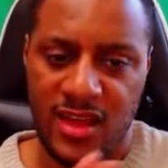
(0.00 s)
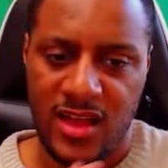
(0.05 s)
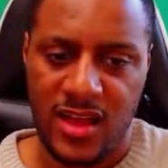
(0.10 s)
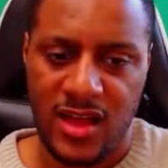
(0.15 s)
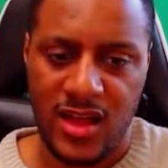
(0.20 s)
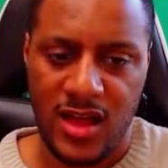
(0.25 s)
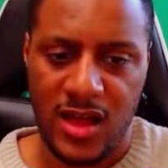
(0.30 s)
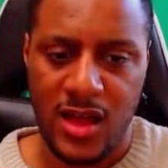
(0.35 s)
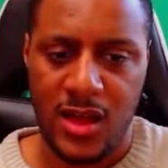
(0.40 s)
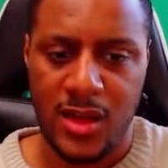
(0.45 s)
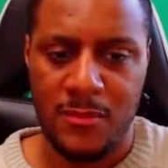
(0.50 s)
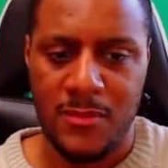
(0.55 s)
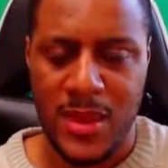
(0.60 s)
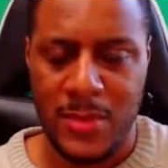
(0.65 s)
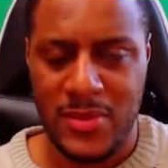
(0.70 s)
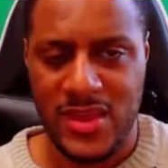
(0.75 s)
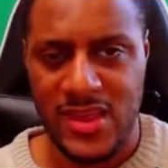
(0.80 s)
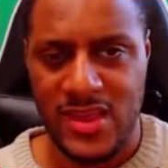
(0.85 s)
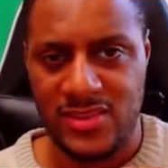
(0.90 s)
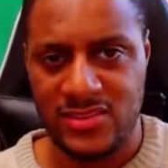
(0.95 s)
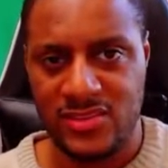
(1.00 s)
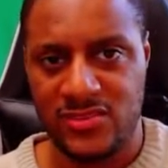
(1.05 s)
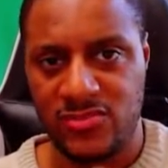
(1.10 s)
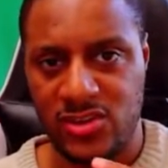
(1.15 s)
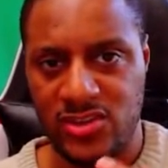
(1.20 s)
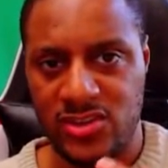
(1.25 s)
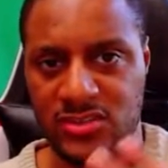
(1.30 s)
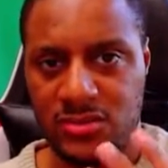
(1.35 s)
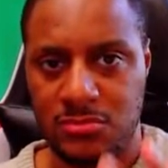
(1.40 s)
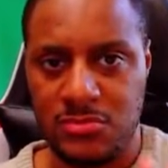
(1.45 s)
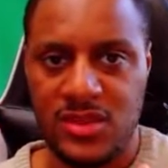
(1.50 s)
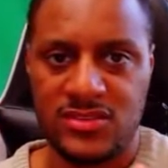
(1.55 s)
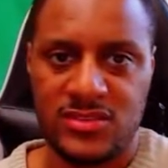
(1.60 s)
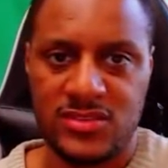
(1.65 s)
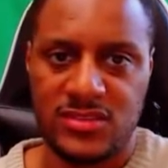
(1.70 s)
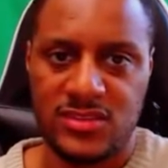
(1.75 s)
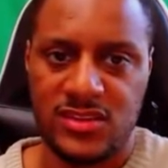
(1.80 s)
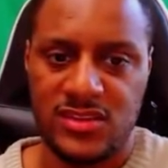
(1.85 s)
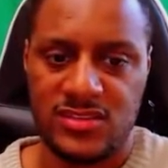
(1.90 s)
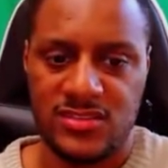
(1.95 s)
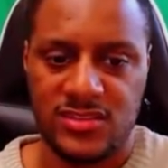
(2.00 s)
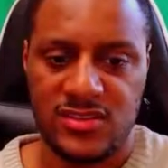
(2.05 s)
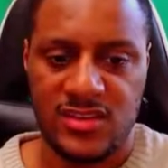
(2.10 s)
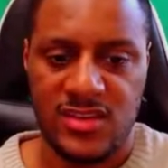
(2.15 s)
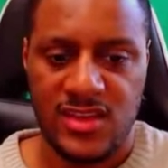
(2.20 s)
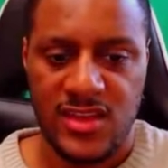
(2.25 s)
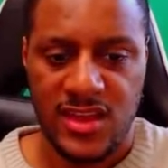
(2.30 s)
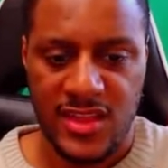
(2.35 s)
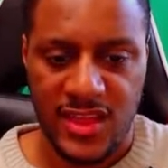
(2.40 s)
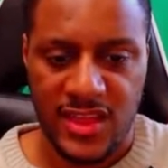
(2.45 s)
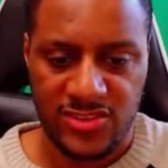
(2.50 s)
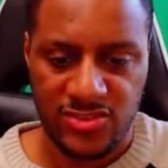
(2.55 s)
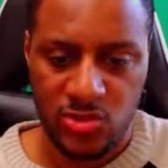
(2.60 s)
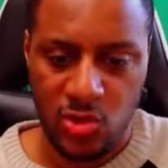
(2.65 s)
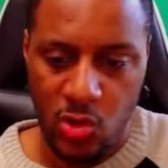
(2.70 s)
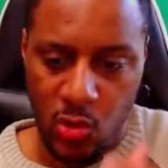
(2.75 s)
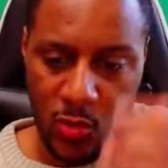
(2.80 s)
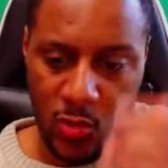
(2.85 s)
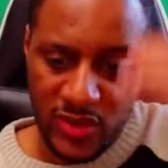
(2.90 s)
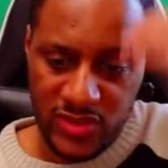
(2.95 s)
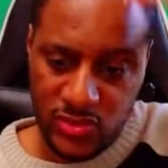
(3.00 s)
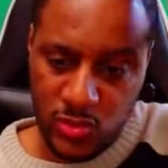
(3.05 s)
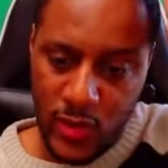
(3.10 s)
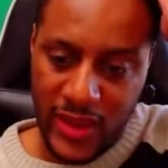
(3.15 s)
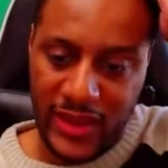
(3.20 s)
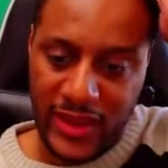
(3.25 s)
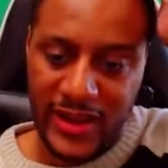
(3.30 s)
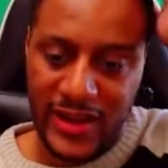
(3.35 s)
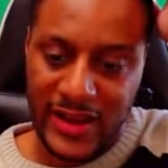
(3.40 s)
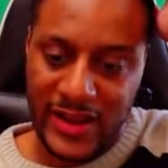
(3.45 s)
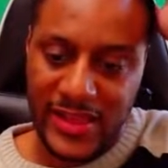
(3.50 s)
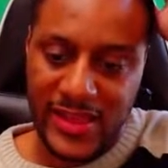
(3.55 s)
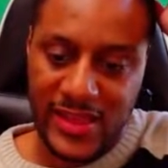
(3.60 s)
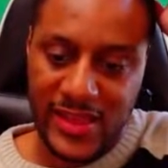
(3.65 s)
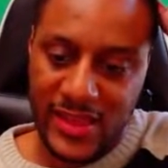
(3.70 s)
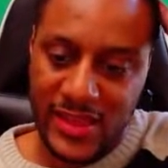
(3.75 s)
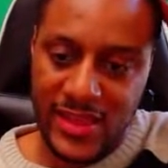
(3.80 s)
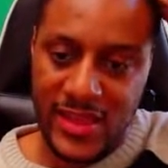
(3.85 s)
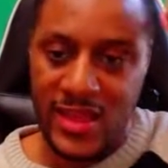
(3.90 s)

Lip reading: are maybe easy for you to miss in this. It's not always quite clear.